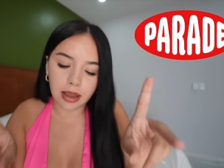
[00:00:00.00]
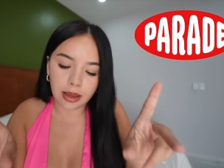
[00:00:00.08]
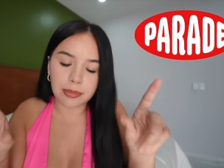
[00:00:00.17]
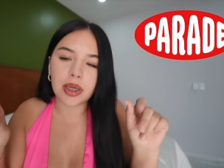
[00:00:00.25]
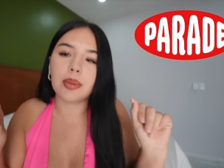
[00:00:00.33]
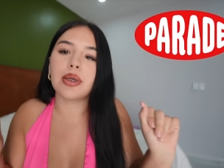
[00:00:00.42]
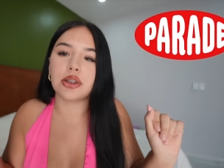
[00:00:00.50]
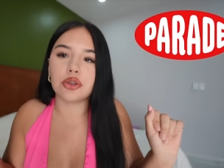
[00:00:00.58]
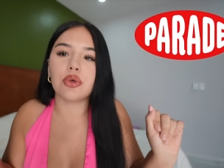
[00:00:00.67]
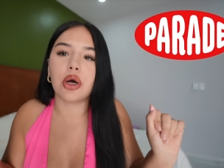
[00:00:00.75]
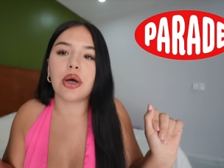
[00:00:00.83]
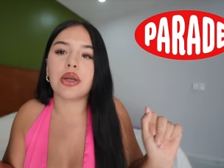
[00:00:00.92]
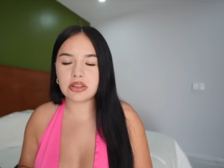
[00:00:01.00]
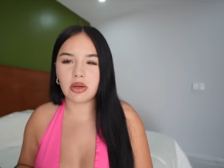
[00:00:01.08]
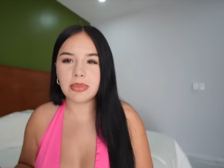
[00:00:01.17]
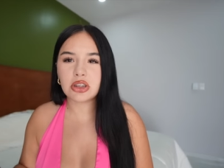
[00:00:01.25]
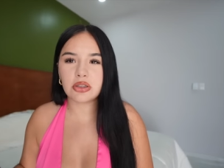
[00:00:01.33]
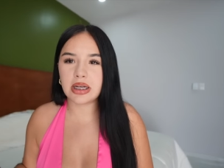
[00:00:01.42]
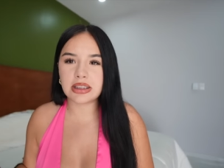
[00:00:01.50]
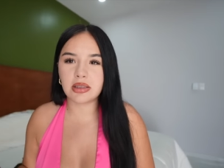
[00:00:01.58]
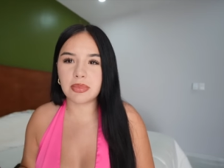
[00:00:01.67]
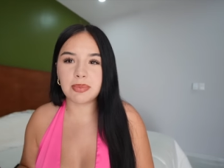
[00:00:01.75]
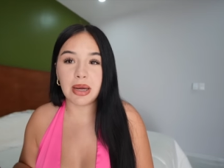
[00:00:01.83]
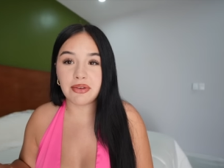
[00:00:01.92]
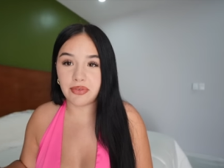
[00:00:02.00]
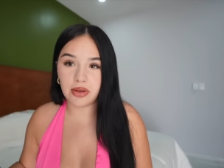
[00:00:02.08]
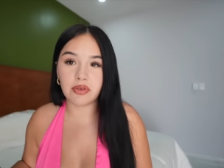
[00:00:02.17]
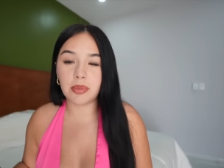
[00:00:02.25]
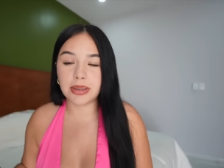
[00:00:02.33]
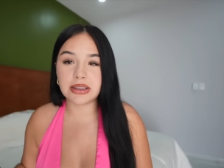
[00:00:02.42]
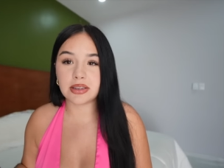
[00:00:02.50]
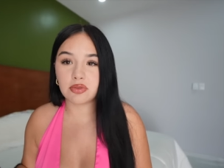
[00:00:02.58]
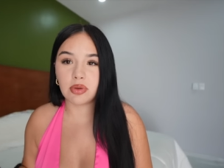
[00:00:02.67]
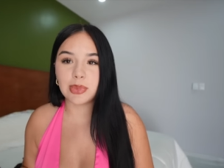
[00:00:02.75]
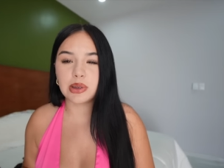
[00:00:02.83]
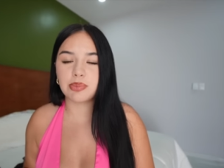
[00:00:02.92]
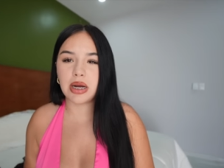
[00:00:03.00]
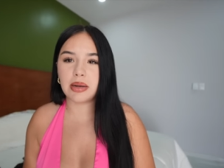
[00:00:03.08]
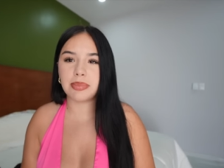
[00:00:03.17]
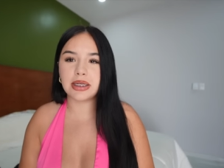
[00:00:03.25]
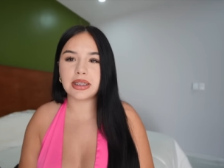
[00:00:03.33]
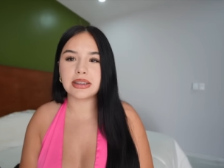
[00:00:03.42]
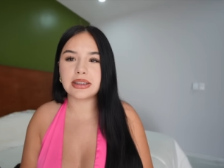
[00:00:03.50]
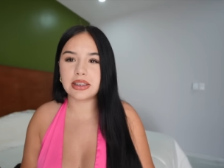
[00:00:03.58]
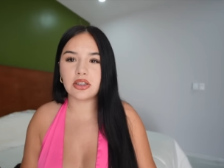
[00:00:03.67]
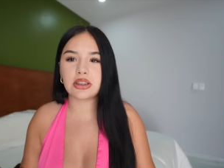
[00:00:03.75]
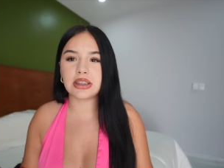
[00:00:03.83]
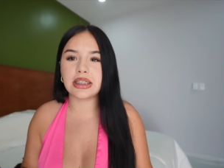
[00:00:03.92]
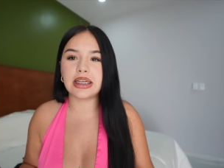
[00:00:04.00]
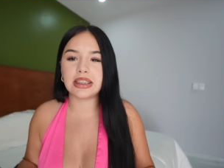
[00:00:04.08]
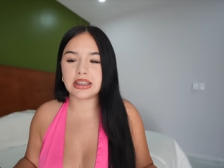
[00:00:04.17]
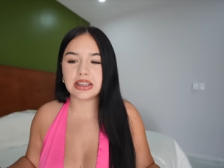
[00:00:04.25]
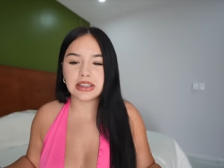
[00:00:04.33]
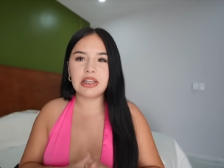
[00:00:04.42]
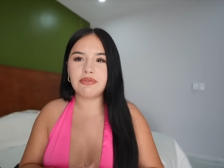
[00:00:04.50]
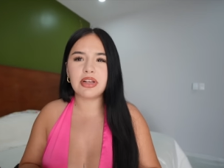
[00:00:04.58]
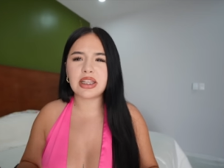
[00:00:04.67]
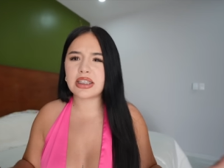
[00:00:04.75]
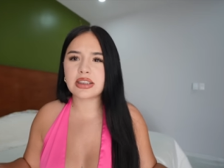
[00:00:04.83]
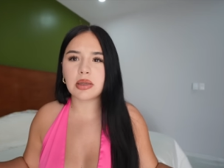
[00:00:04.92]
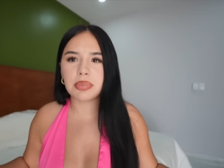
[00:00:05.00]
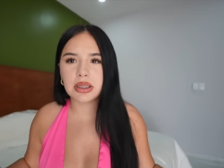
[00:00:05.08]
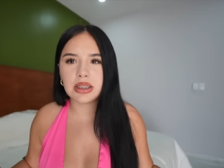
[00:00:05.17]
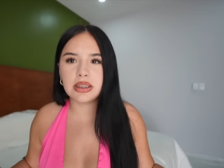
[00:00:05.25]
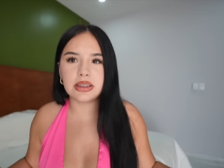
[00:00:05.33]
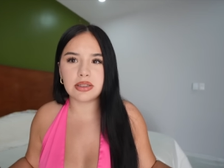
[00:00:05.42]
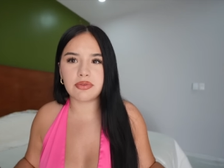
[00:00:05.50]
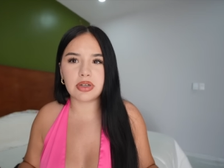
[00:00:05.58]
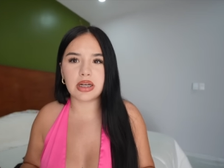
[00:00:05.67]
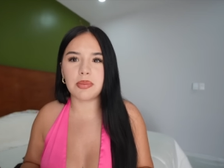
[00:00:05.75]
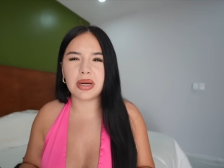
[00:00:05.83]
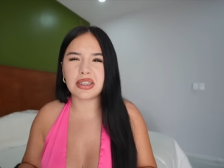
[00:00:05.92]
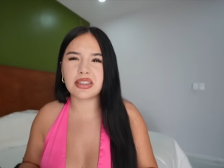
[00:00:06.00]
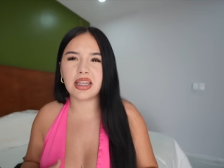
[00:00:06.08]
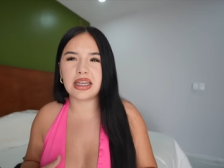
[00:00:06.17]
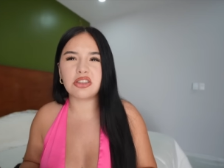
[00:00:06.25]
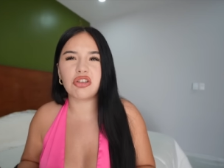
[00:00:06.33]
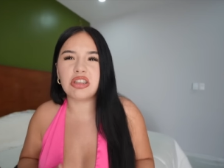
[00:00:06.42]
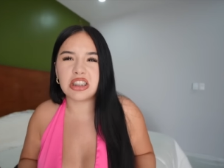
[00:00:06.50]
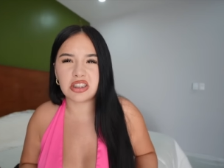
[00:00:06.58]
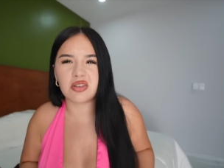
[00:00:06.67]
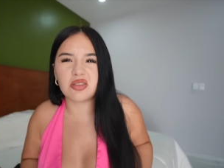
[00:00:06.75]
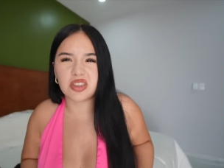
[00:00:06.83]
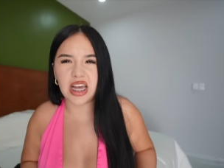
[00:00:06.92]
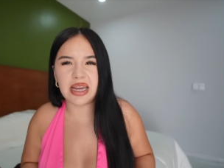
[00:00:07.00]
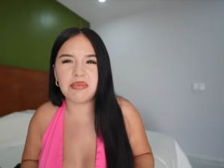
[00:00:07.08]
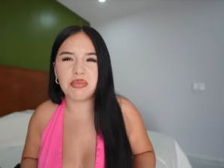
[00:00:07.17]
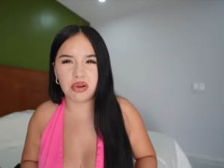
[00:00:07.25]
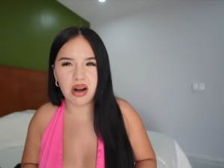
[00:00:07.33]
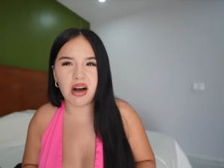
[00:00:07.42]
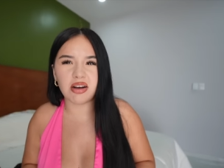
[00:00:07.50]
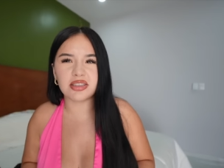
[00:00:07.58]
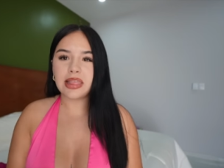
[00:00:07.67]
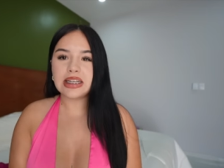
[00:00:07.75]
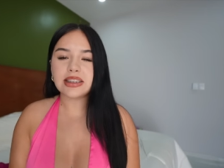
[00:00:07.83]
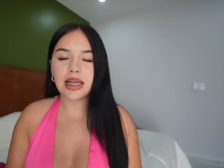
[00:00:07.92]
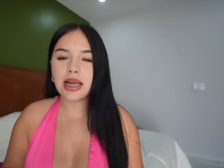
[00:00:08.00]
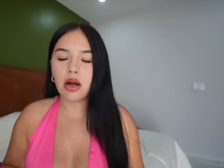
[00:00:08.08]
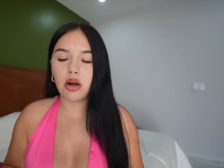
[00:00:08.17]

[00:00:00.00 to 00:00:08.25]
let me put you on. So I'm gonna show you guys some of my favorite pieces from this brand because seriously, it just, the feeling is completely different compared to like traditional tight bras. This site